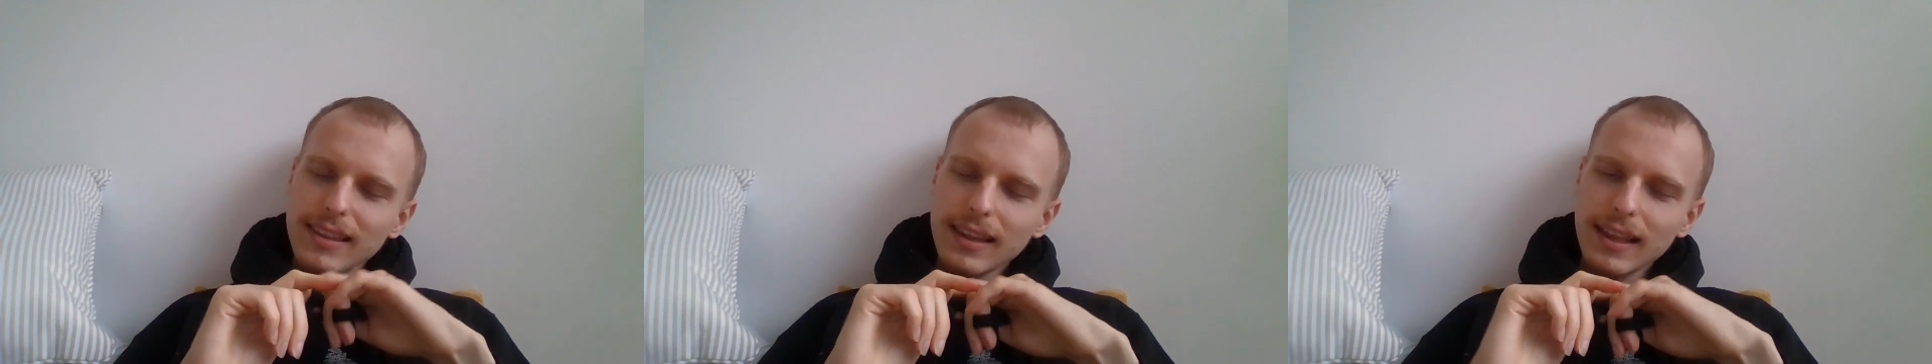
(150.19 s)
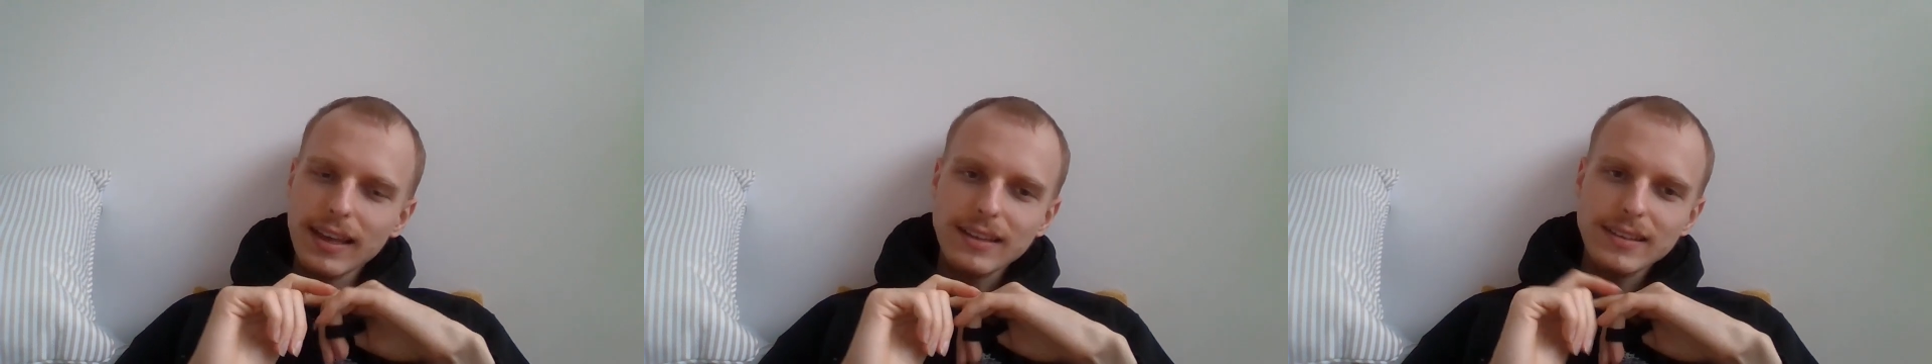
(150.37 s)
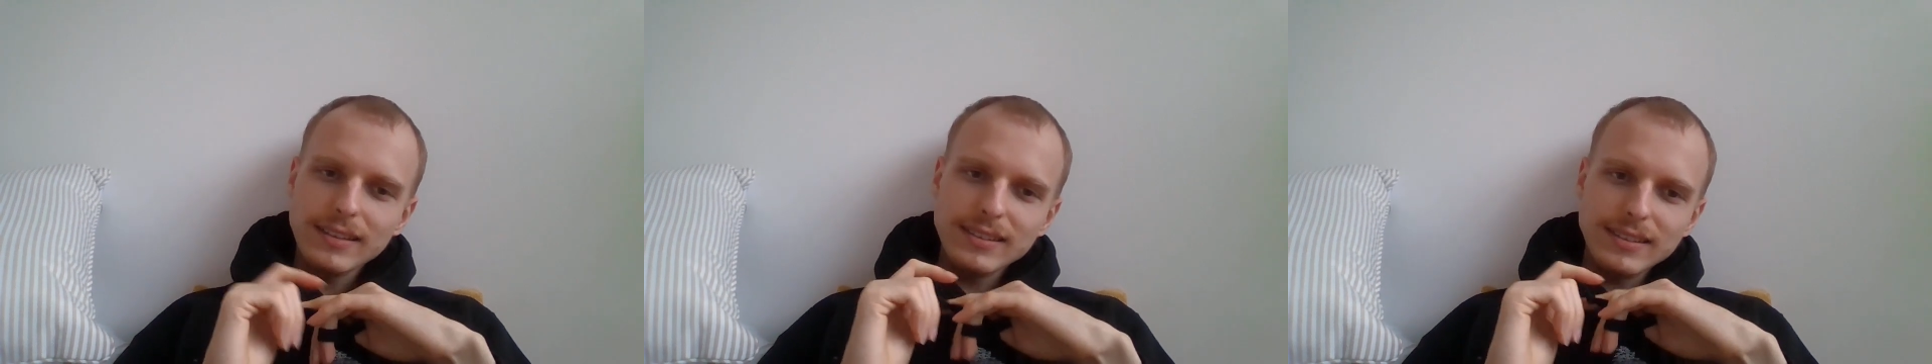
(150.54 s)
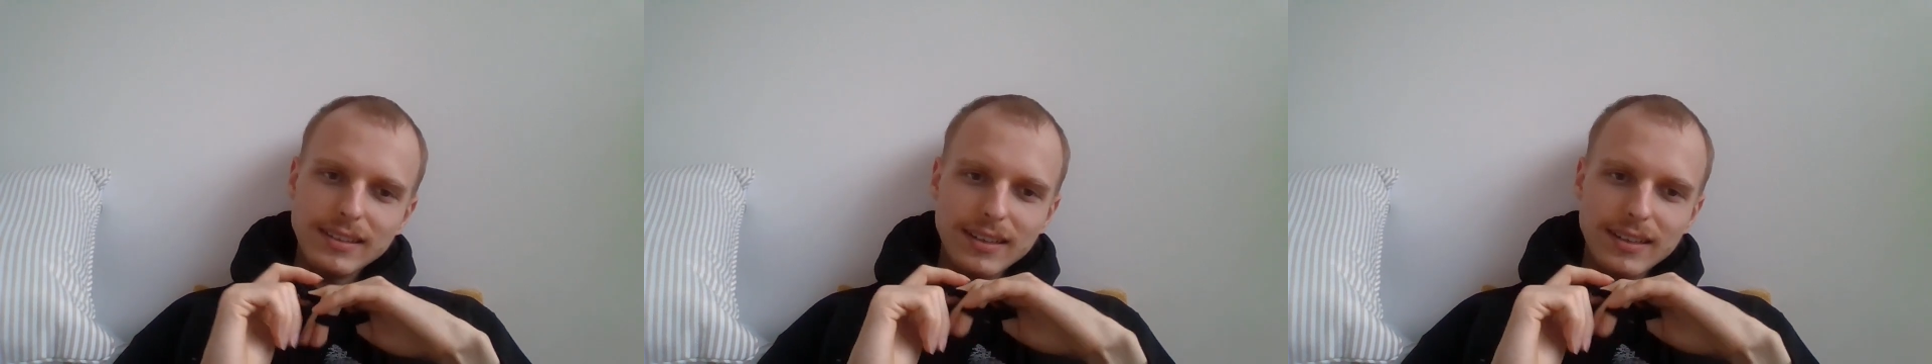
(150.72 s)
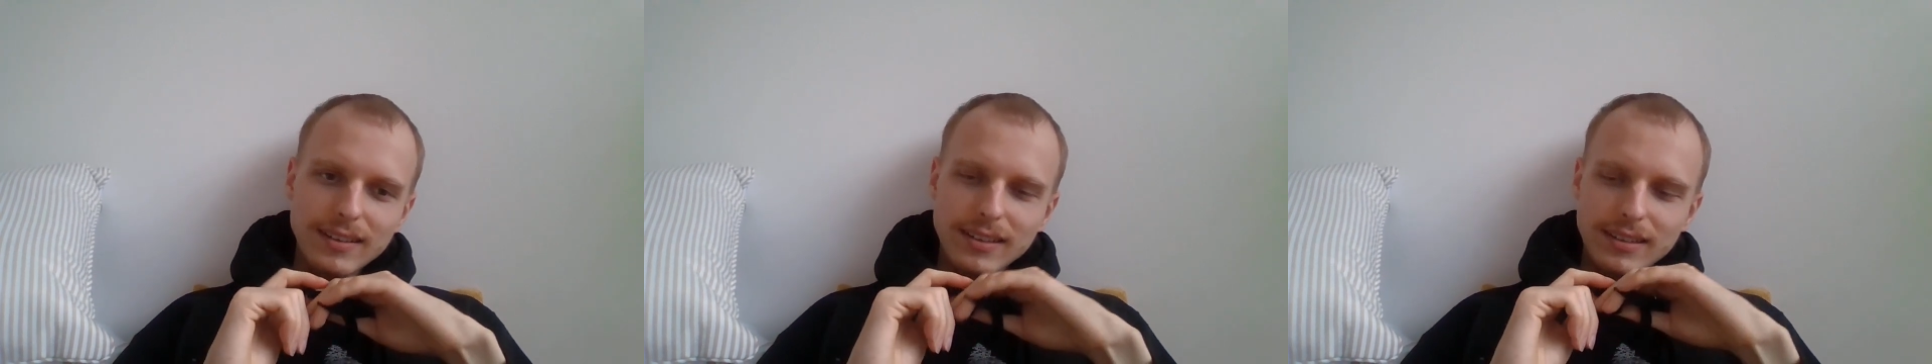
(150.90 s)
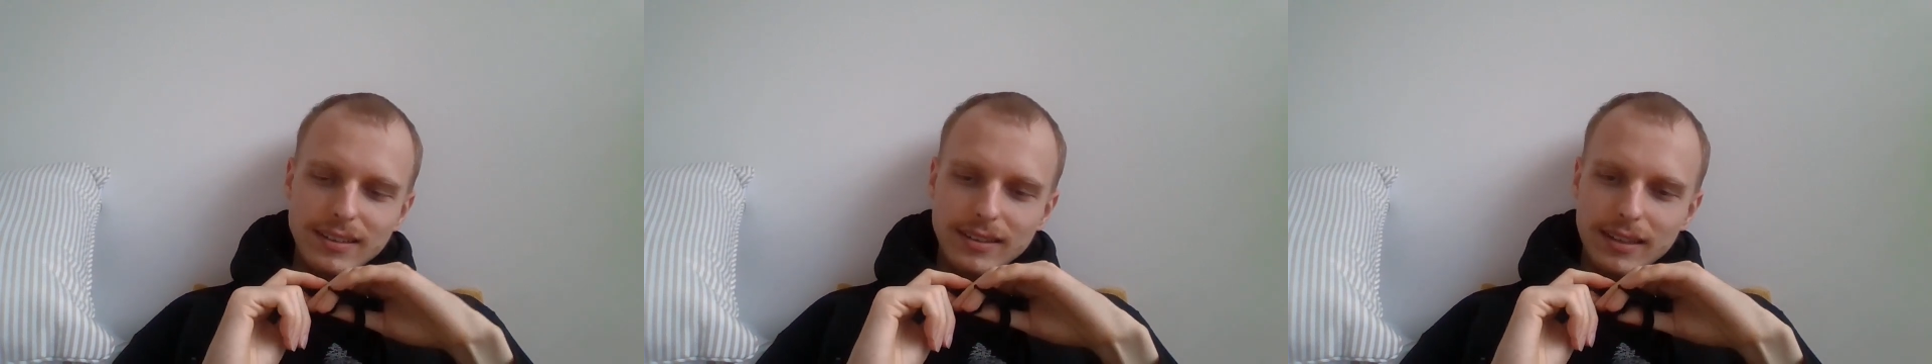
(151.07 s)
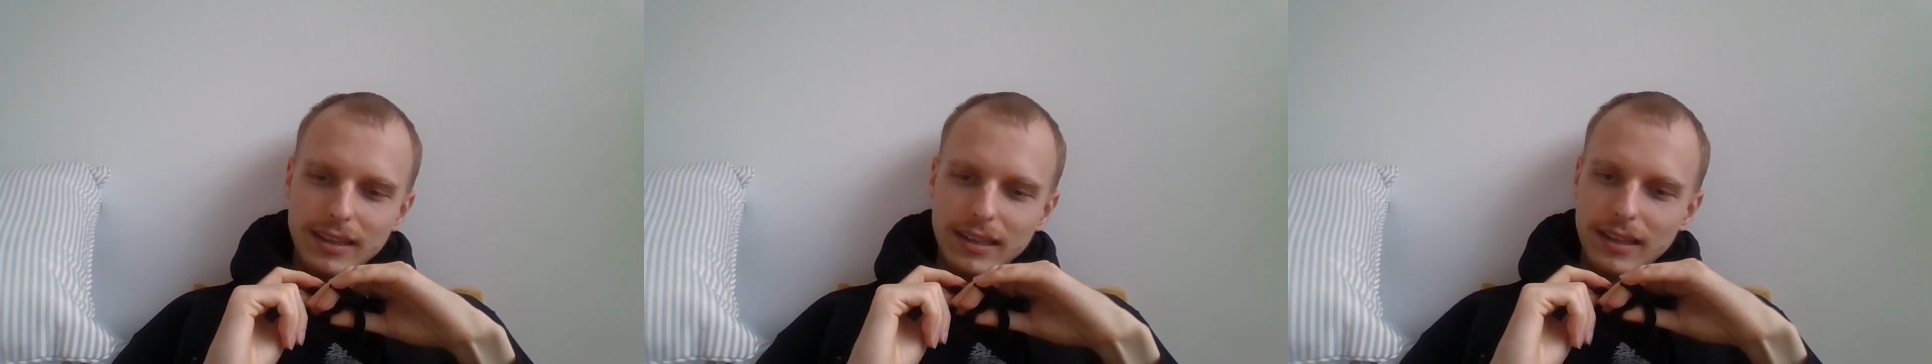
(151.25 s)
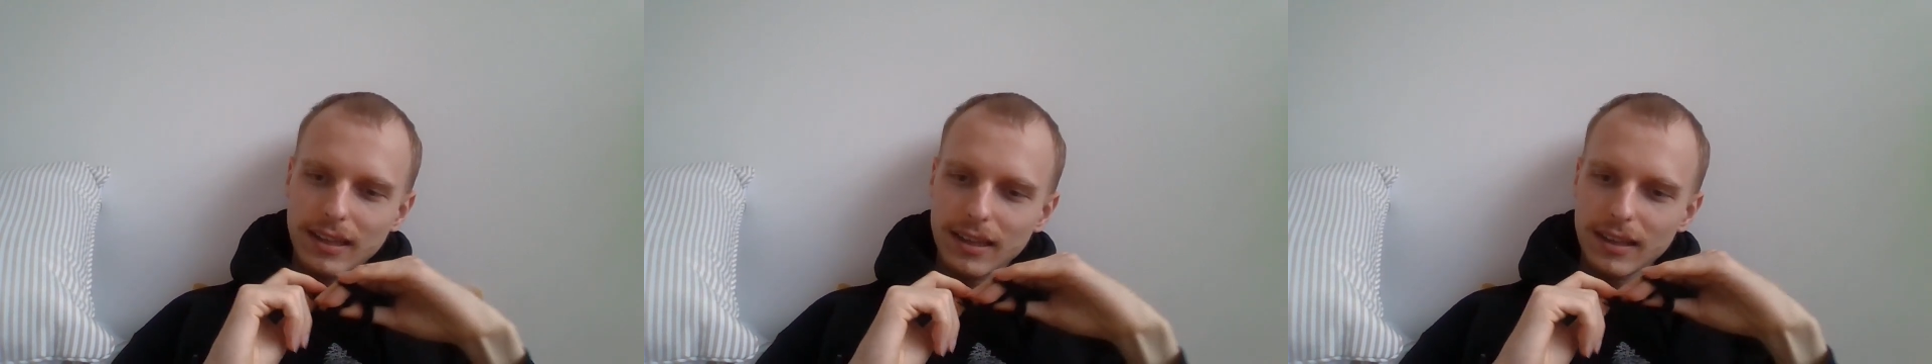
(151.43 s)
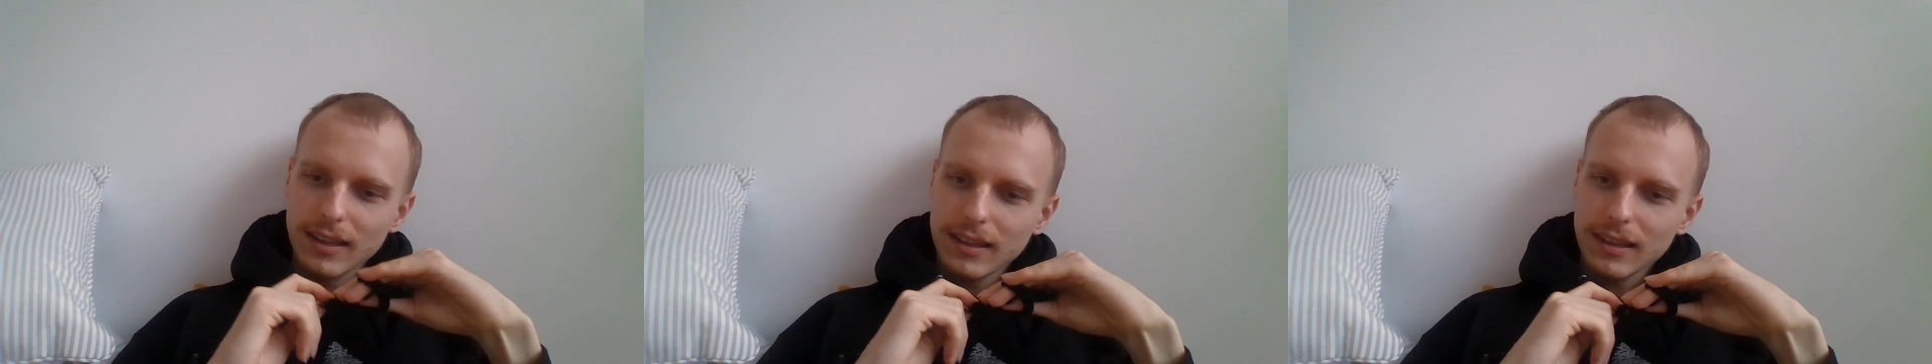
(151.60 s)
Like, seriously,